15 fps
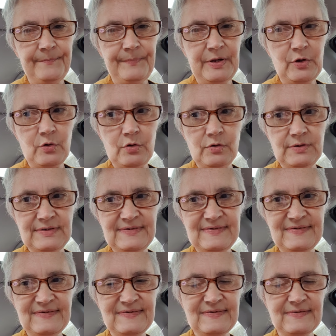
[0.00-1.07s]

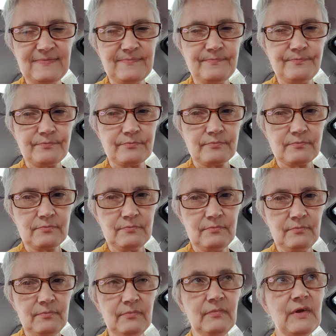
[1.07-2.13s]
because
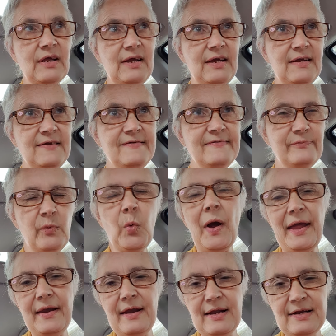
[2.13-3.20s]
it is
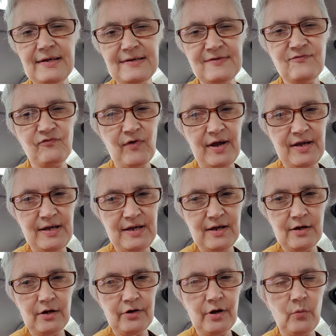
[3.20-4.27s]
wet and it is rainy
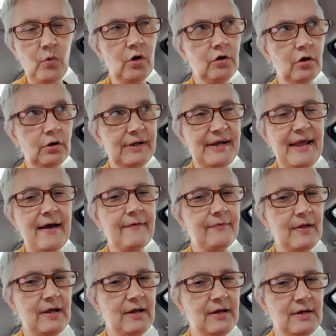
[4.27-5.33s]
and I don't want Lolly out
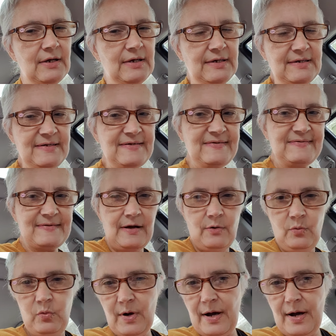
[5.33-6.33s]
there. So